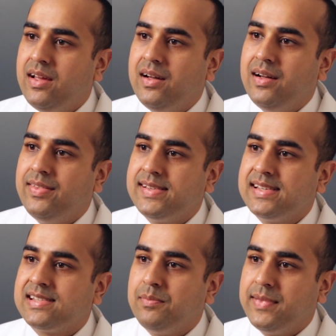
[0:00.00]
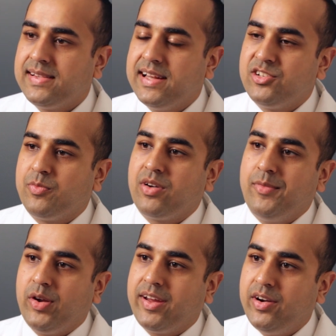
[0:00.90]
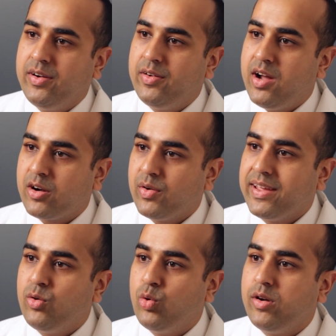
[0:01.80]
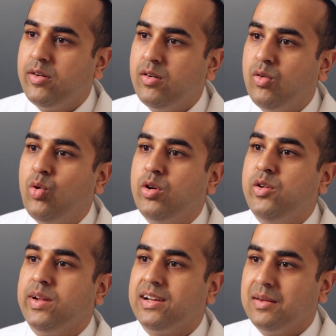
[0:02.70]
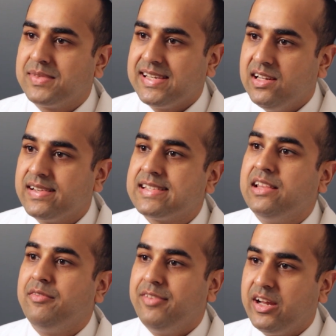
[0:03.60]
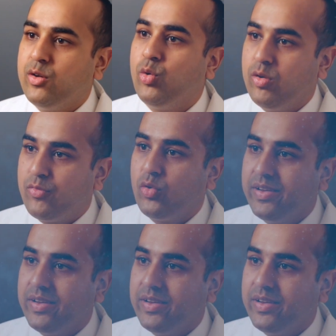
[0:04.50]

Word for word: Uh, this is something that your primary care doctor can order, or you can come see us and then we can order for